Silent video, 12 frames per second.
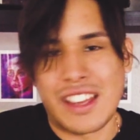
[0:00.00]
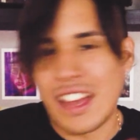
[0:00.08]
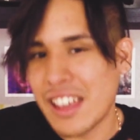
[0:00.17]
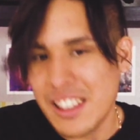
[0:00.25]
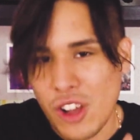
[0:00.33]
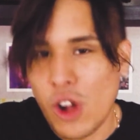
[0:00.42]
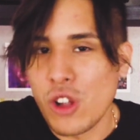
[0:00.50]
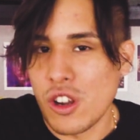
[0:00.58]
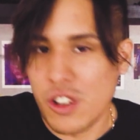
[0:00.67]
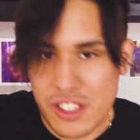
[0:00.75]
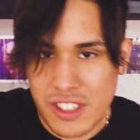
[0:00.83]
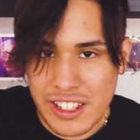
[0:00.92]
I guess all
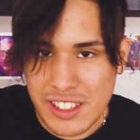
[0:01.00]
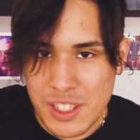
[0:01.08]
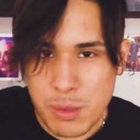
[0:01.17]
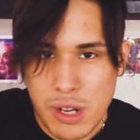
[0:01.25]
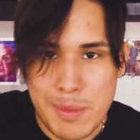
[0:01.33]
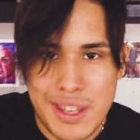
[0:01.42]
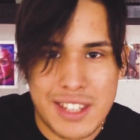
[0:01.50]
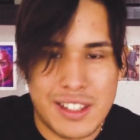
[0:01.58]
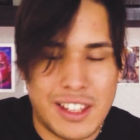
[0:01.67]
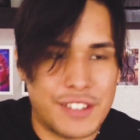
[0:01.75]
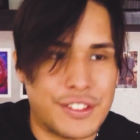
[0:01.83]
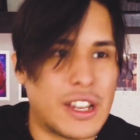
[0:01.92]
art is like this, but I make it
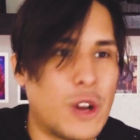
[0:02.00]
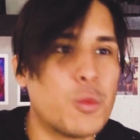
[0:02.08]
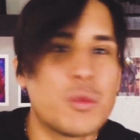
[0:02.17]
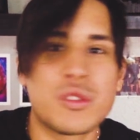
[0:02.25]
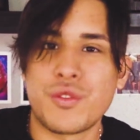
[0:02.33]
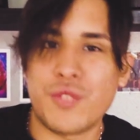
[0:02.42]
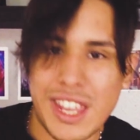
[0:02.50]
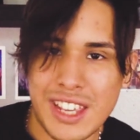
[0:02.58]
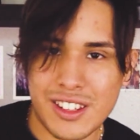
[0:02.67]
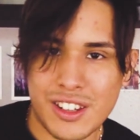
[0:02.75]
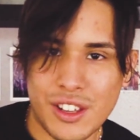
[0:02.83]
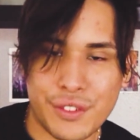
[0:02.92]
like almost vague
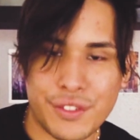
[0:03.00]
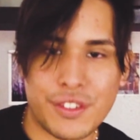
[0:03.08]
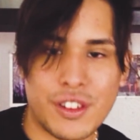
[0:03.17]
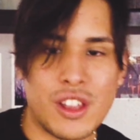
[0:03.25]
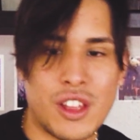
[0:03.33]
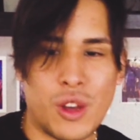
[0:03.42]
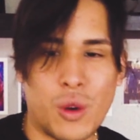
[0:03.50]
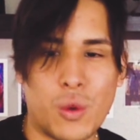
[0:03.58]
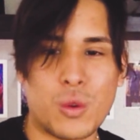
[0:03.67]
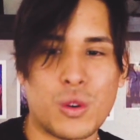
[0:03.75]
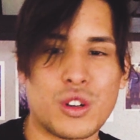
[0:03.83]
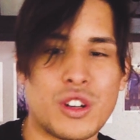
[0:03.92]
enough,
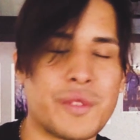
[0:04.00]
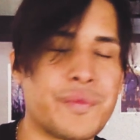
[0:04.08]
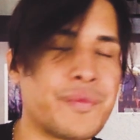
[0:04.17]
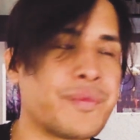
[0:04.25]
or